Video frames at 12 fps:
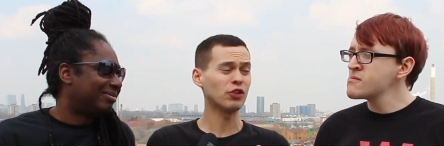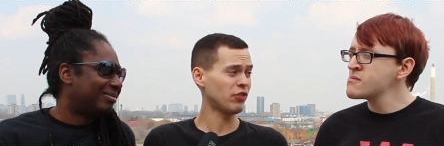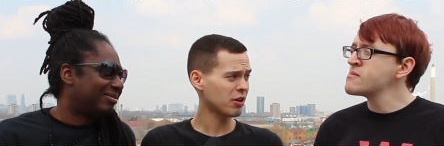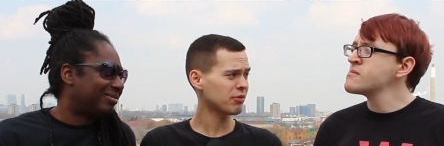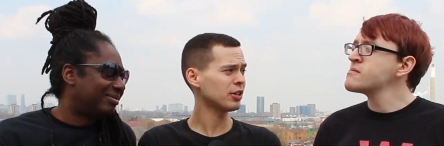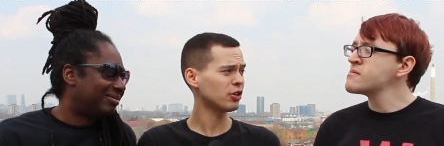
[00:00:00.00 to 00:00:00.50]
Speaker 1: a
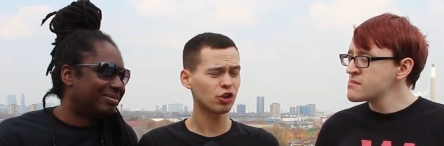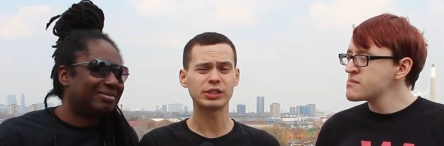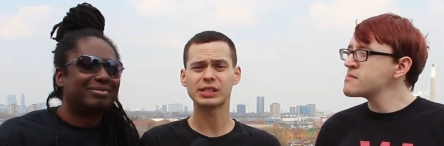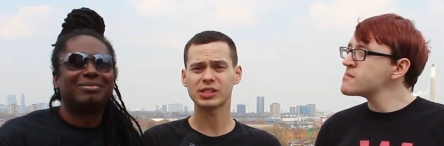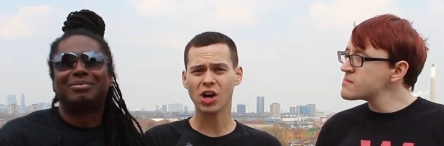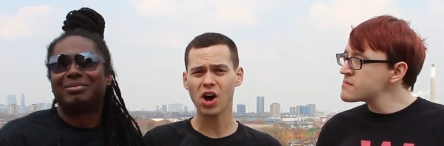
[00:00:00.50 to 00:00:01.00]
very good
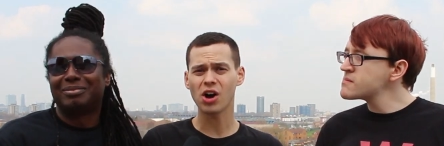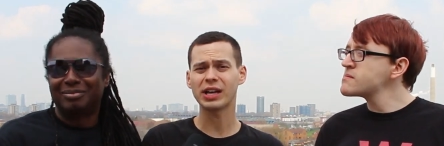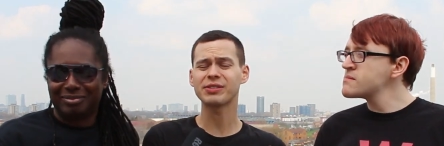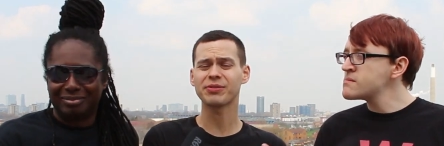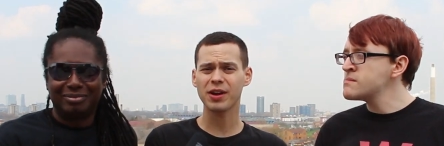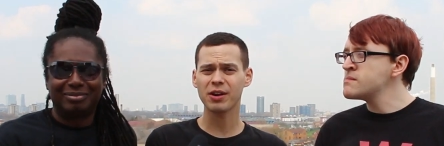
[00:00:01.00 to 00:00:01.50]
song.
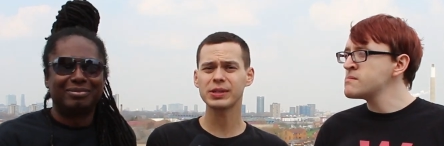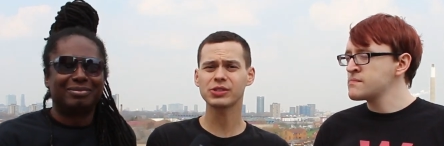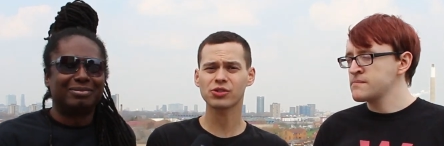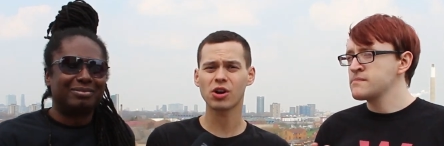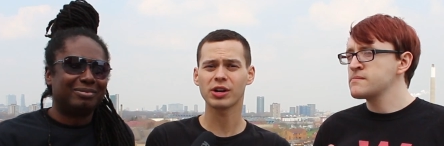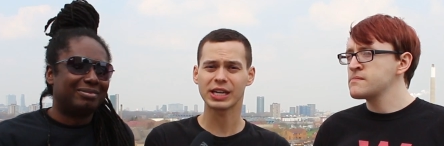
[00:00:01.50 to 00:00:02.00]
It's a very mm.
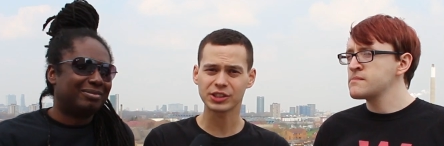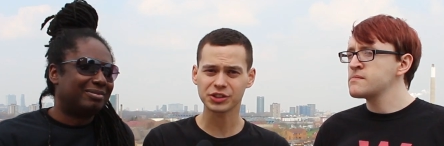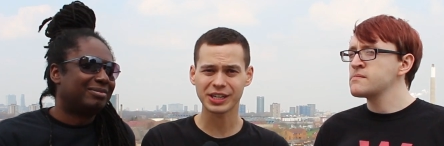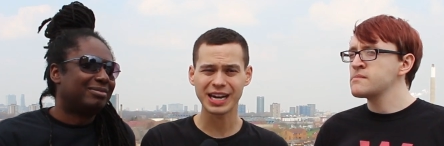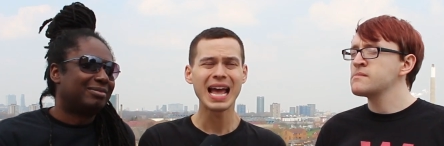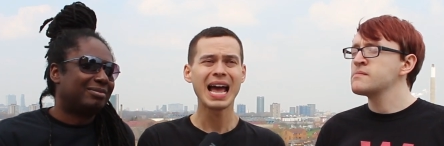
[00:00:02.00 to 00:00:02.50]
strong
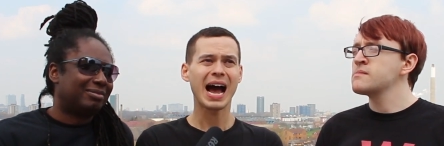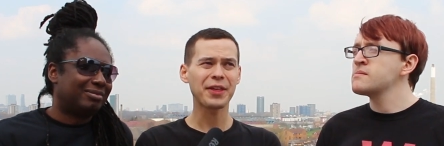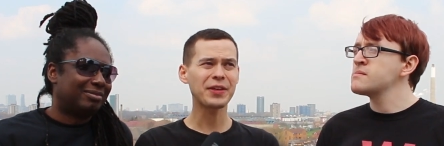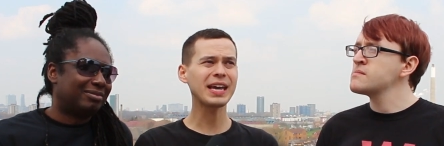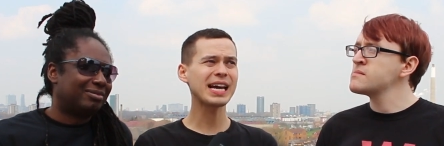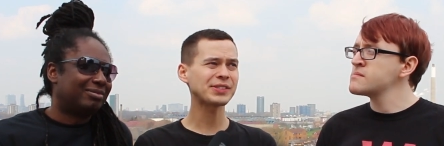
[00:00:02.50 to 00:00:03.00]
entry. I
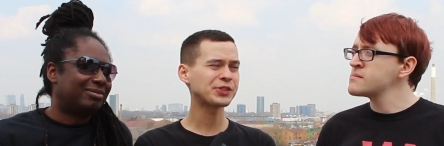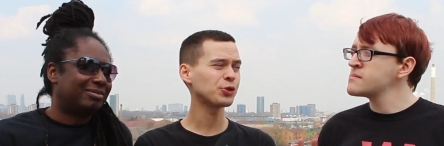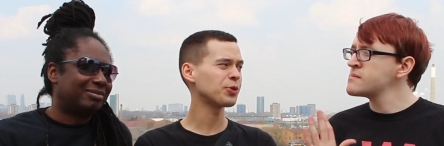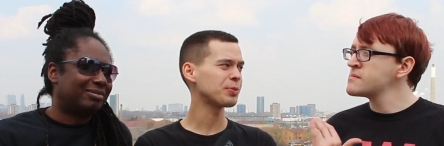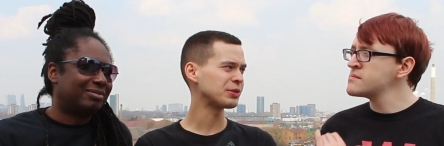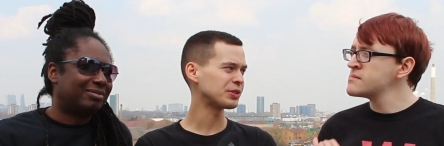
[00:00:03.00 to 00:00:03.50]
think it has to do
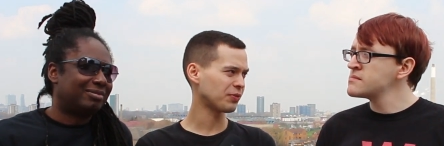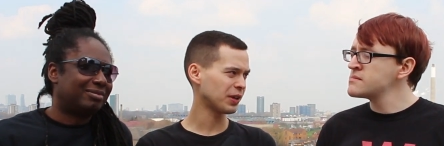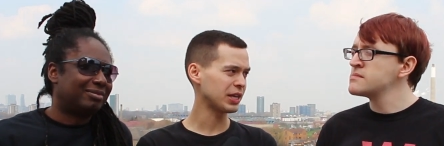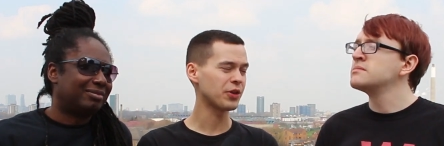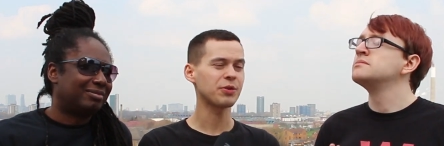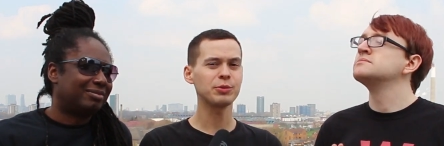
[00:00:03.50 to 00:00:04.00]
with the music
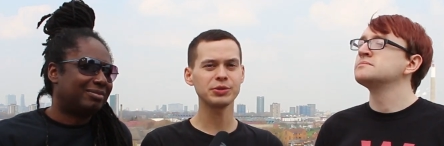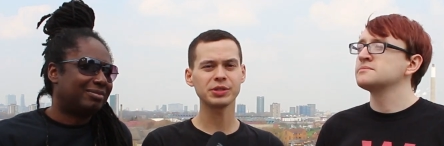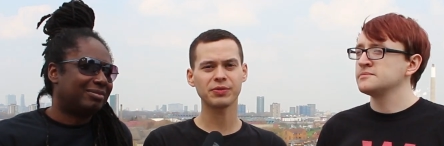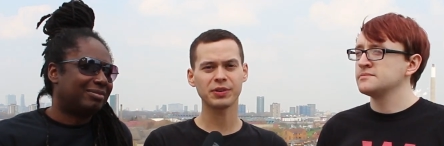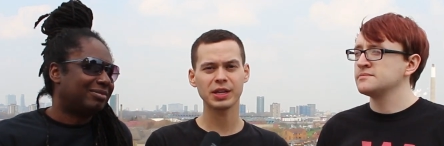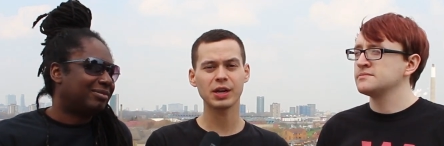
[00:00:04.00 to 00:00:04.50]
video. The
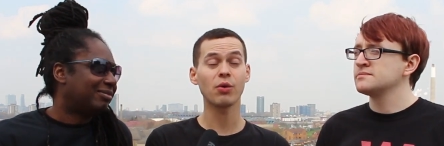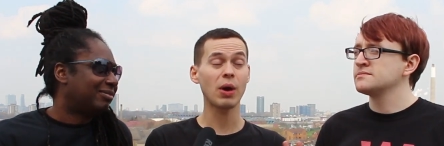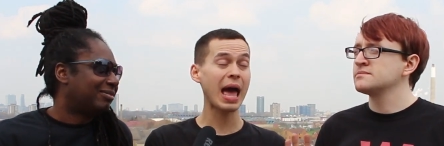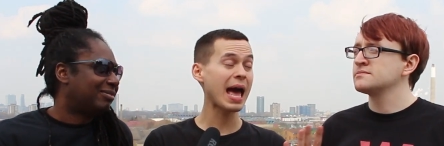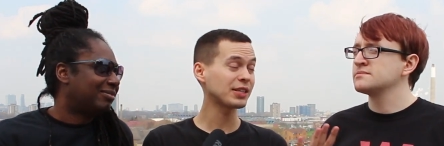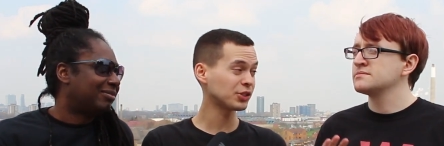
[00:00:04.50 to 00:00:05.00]
music video,
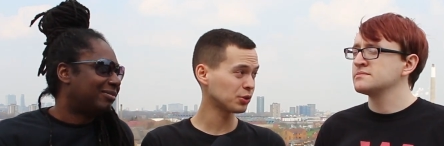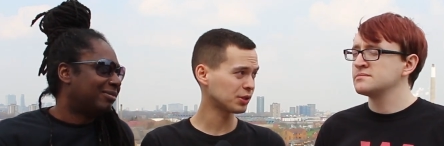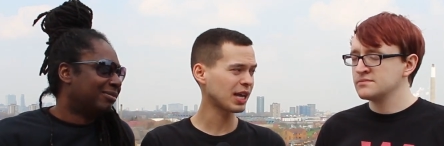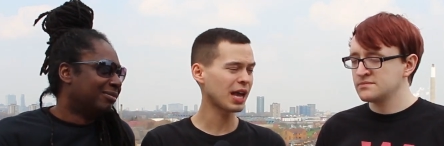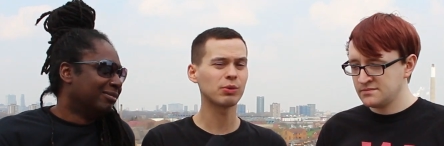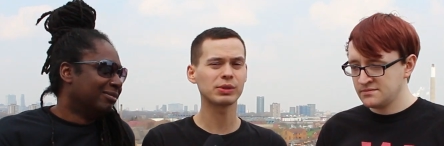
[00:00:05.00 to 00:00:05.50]
as you
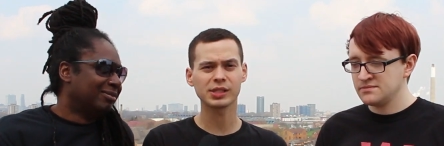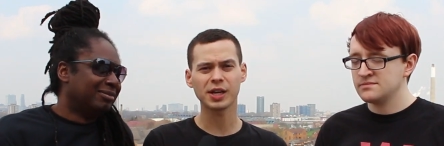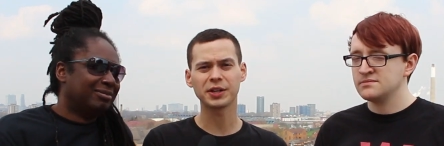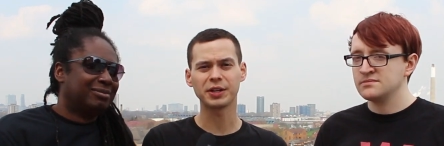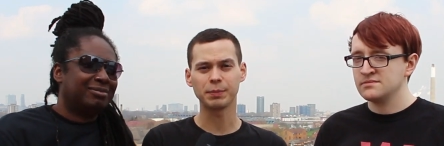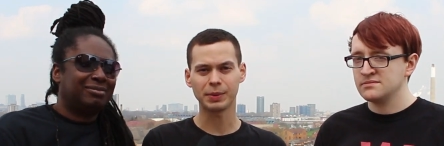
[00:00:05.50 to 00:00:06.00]
say, was done
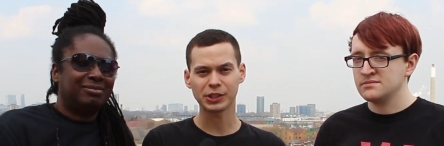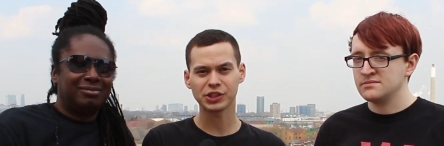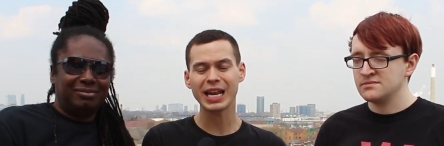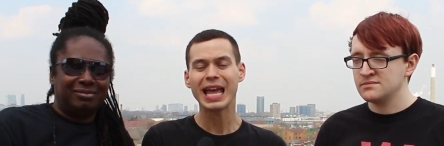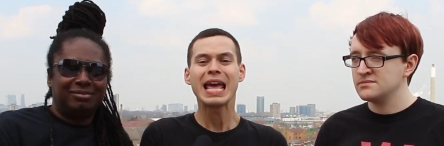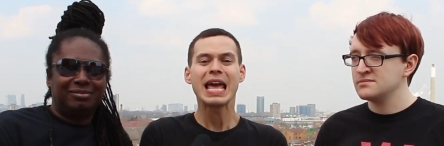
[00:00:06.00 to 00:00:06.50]
on a
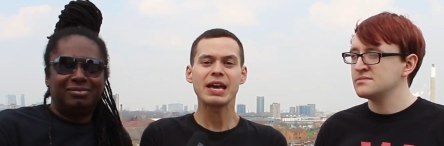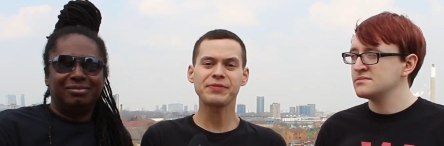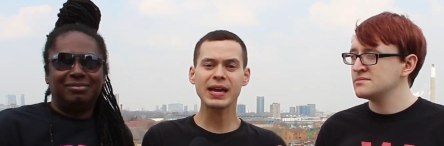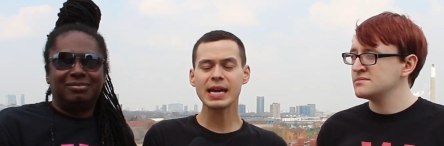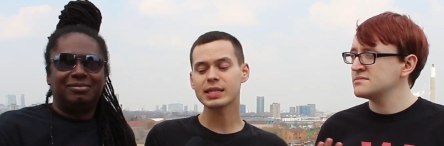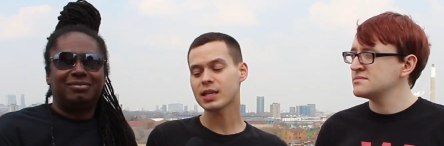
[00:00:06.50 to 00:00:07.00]
budget. If
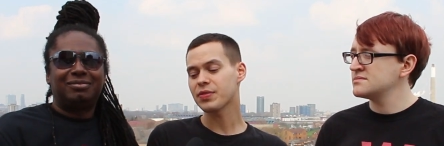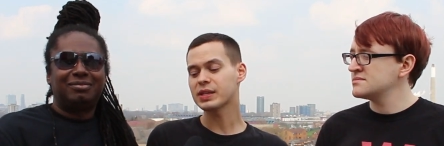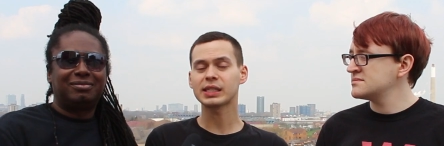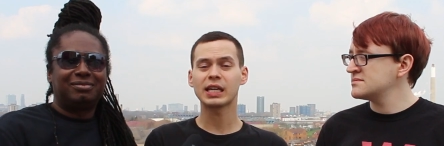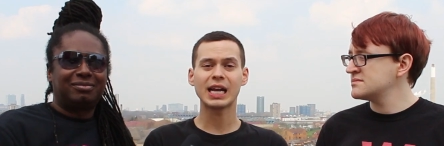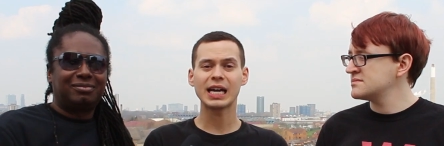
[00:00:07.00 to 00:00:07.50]
they had done
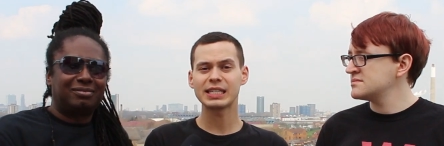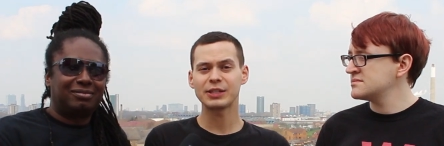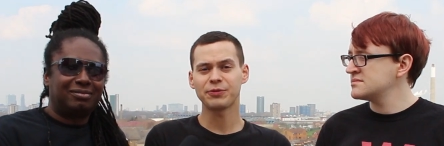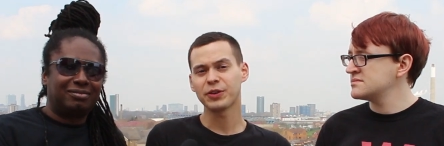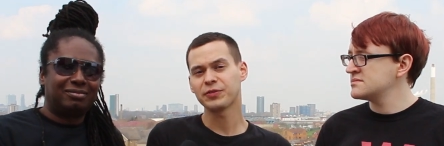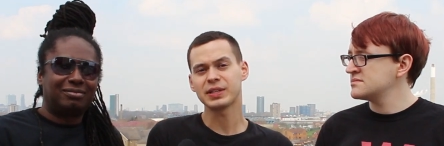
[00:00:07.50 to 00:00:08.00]
this in a
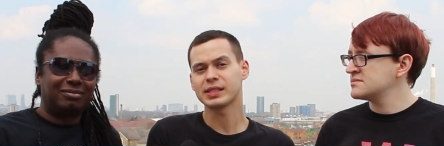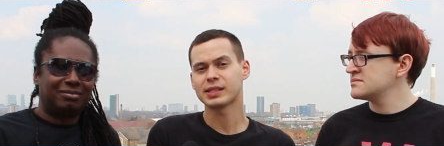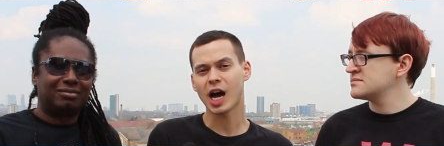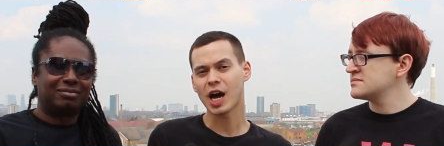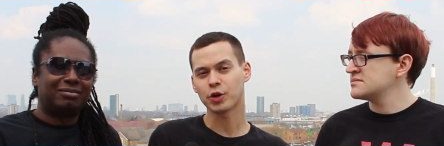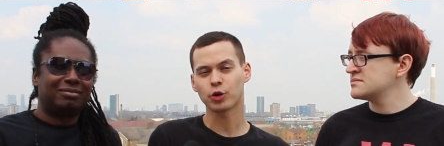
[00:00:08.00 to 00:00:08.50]
1950s
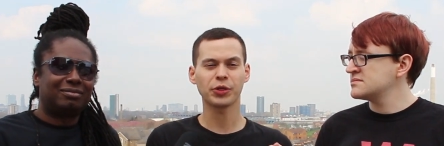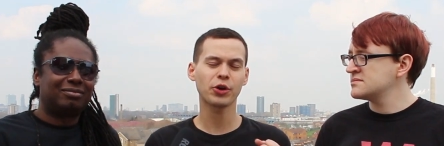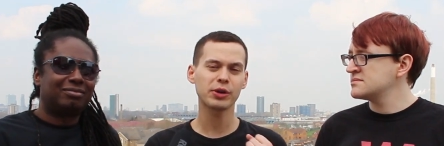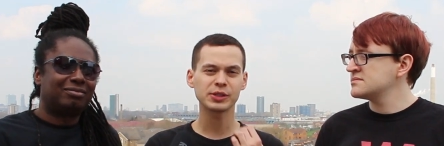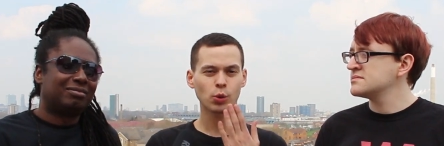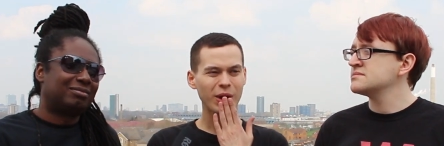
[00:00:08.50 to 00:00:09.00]
diner with
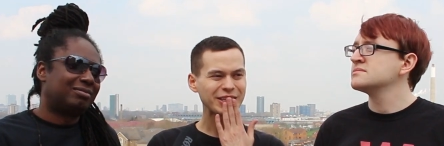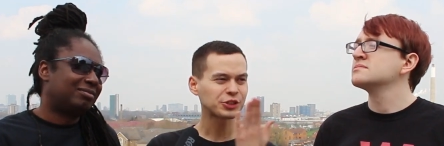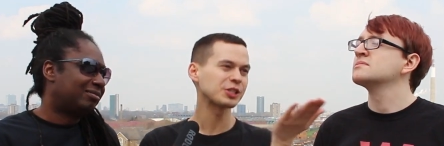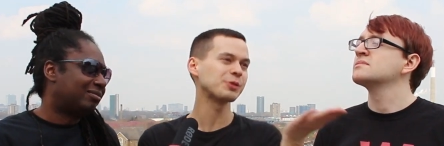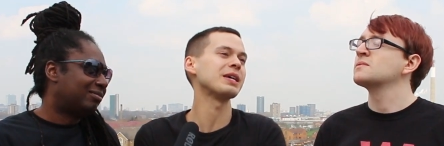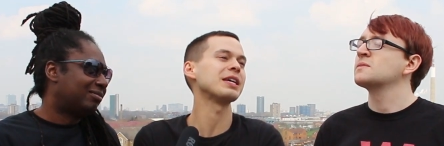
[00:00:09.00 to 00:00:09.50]
her as a
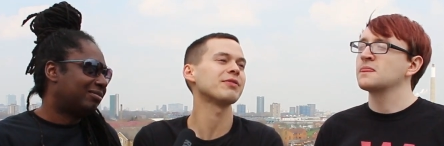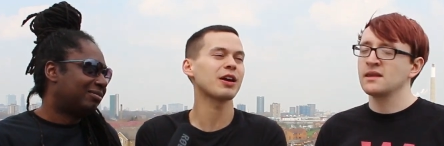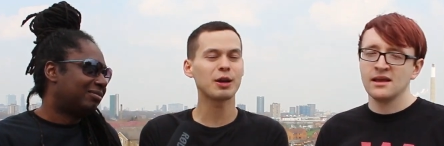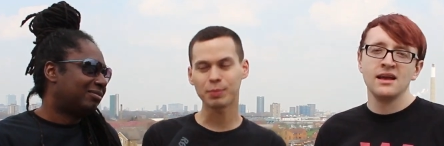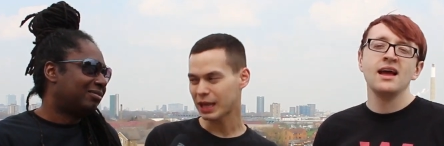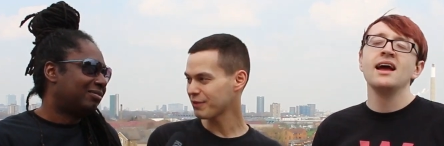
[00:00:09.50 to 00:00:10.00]
waitress, being
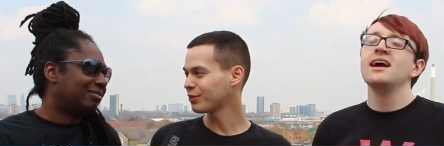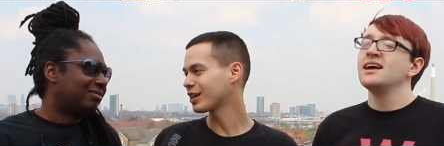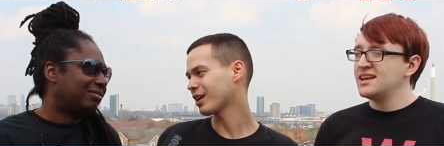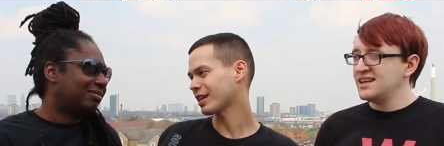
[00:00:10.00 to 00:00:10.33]
very playful and